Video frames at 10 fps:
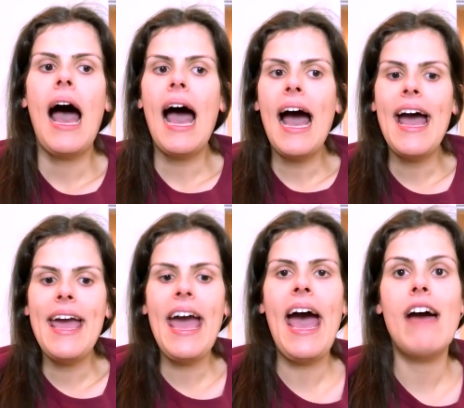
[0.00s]
I
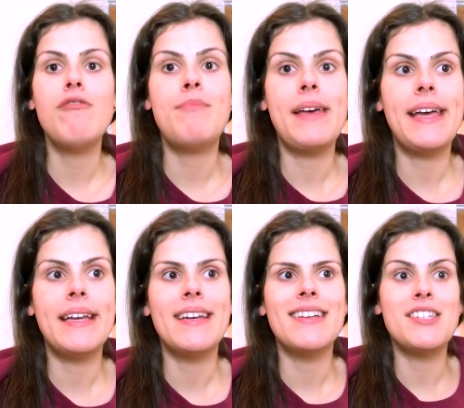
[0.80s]
have
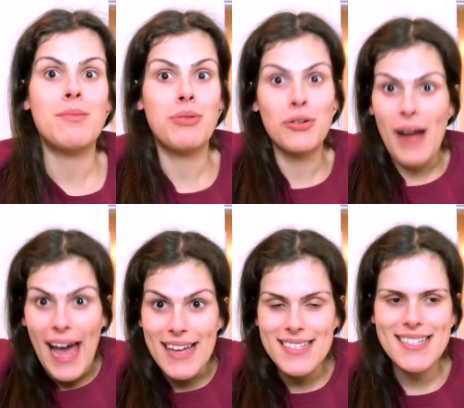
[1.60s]
been
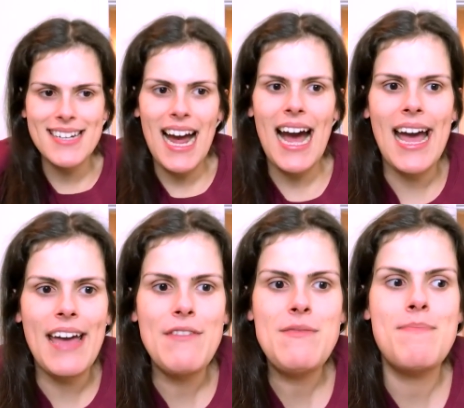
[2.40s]
depressed.
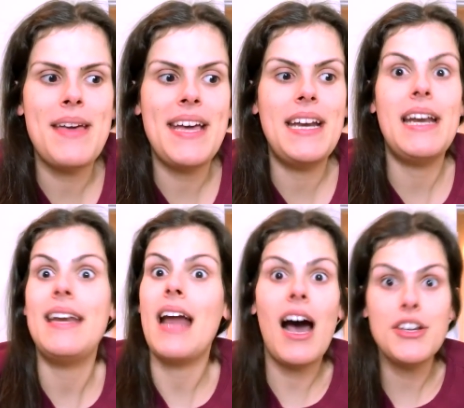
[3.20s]
I've
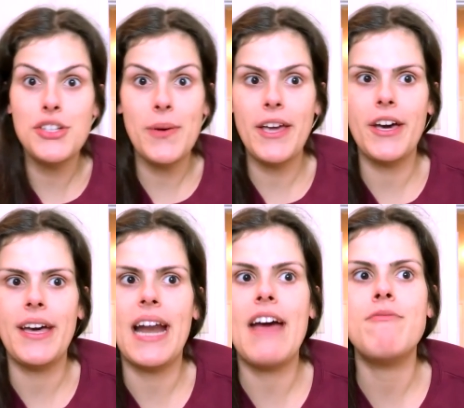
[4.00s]
been not doing
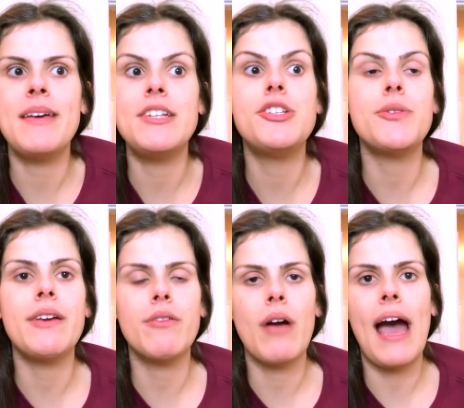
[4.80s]
good. I've been
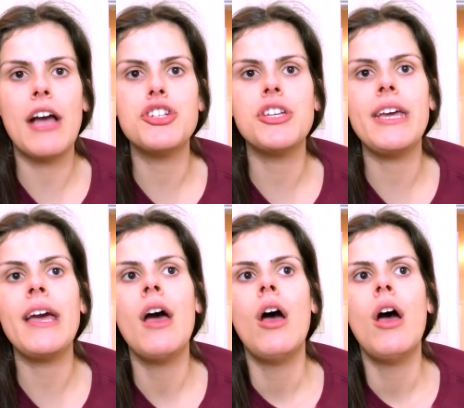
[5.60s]
doing actually